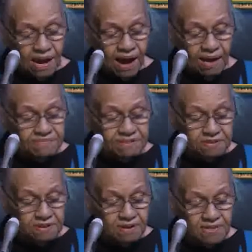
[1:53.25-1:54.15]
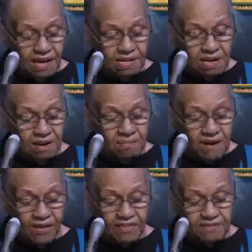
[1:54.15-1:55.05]
I'm sure that little
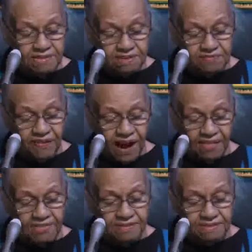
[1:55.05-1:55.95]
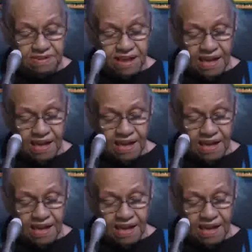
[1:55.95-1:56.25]
mothers and fathers'